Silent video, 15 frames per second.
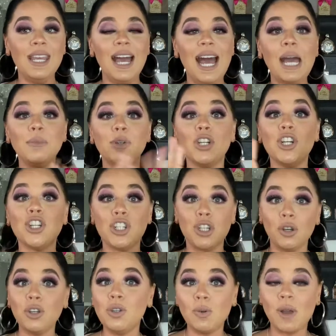I'm gonna show
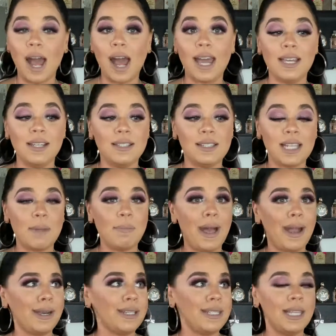you guys, I'm not
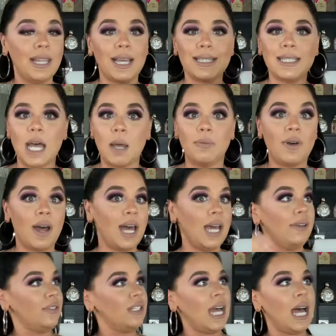gonna say like a top
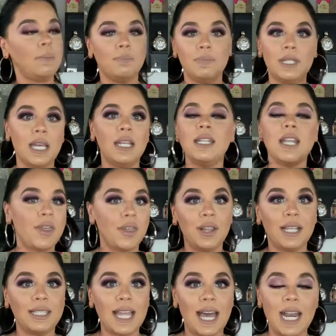five, top 10, nothing
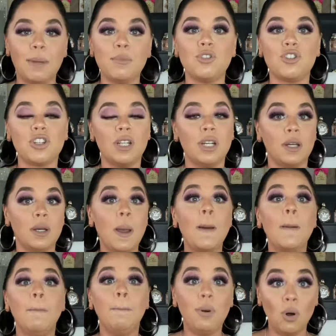like that. I'm just gonna
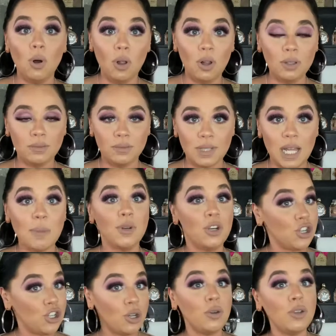pull, I'm gonna
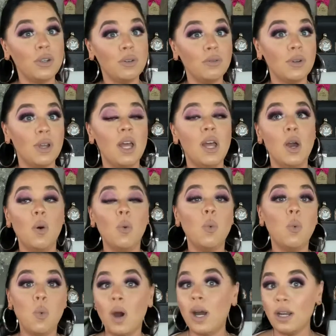show you
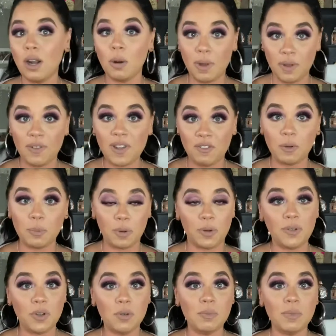what are my favorite
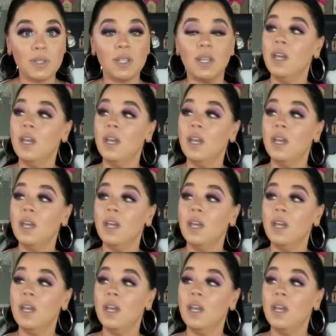perfumes,